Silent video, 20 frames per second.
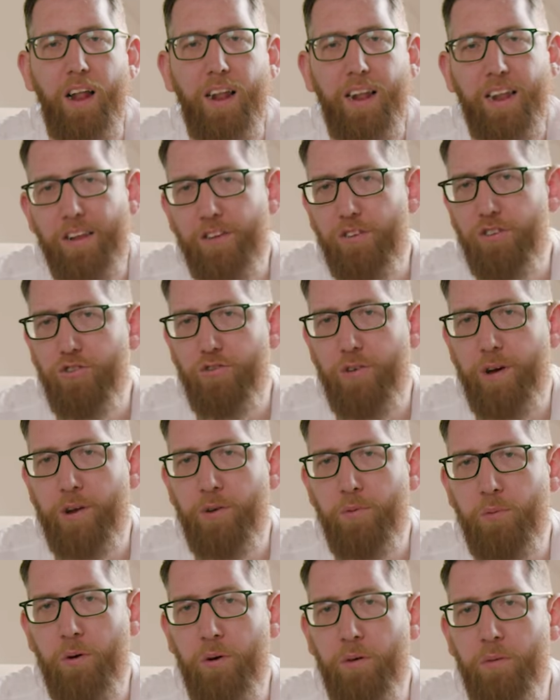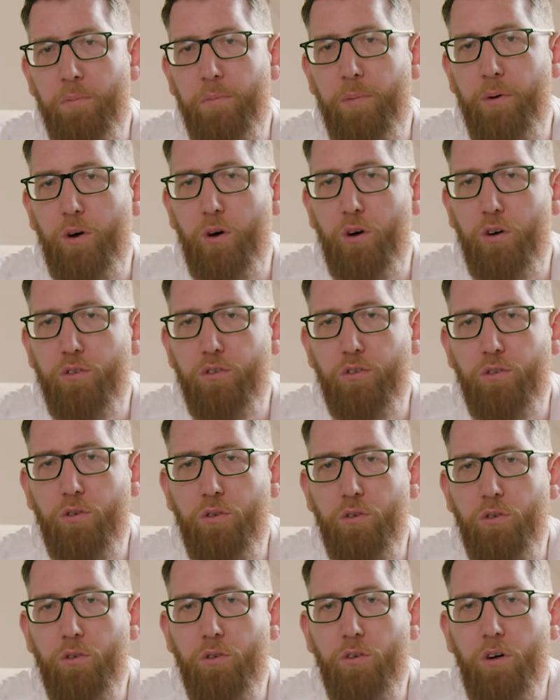a little strange one, but
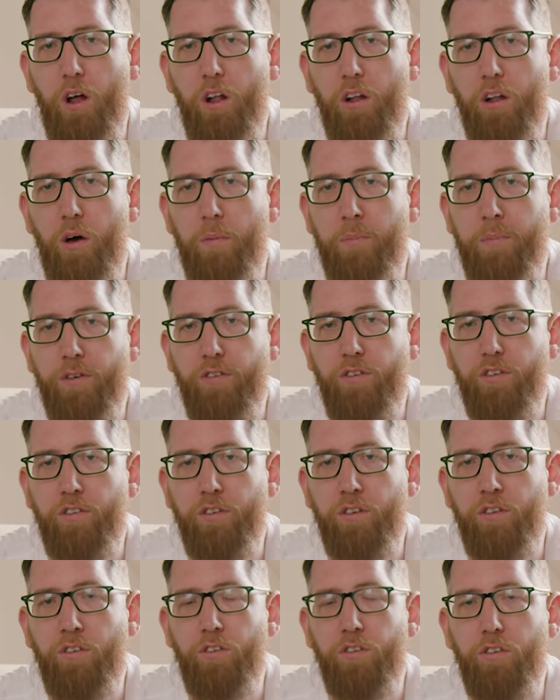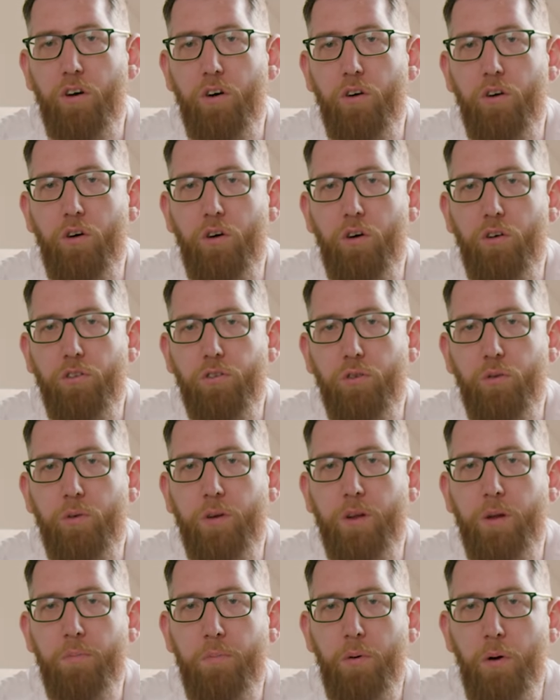also a lot of magicians are also
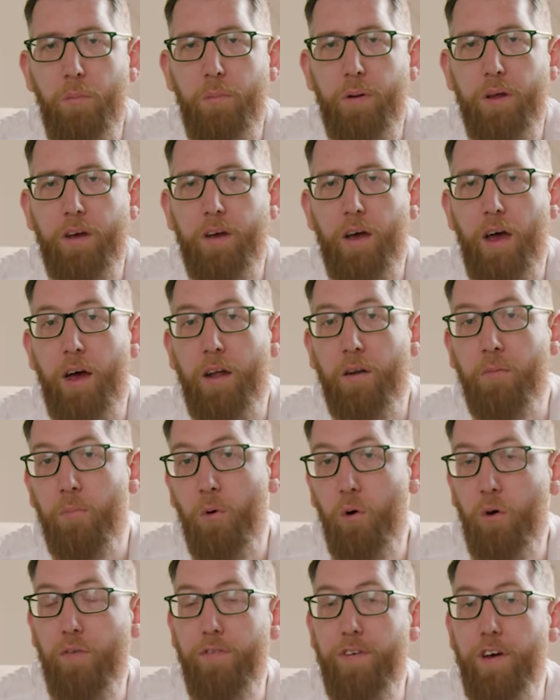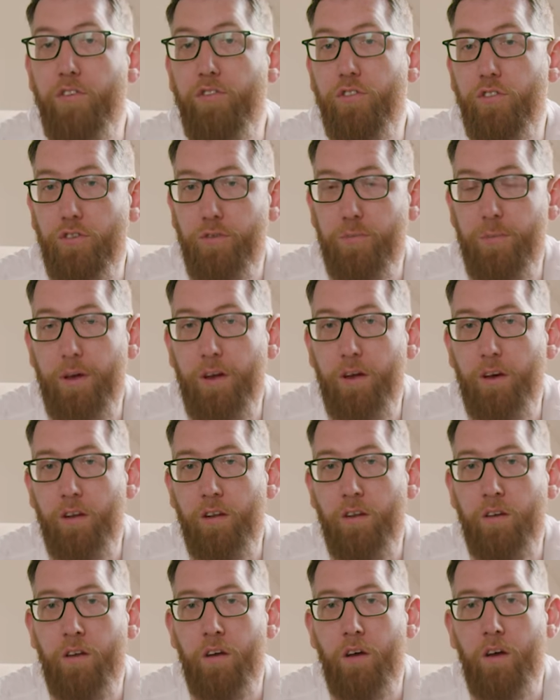in the public and motivational
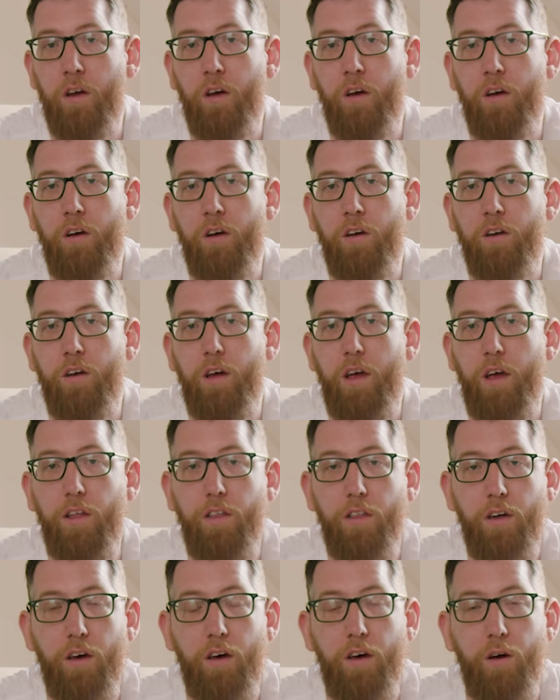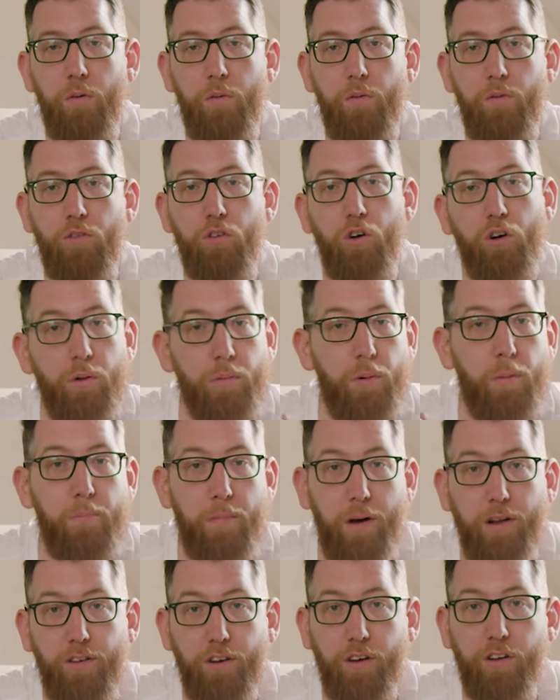speaking either talking about
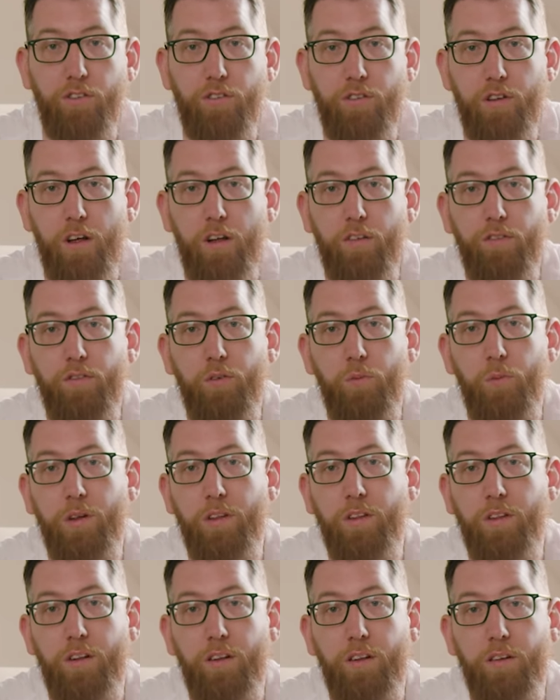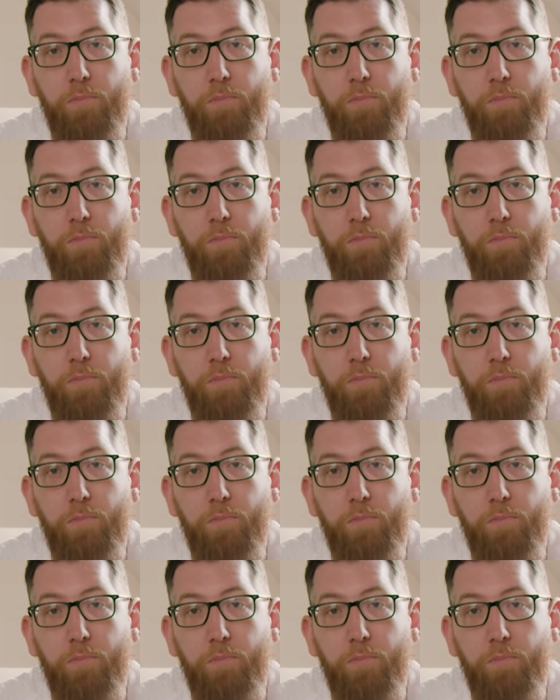magic itself with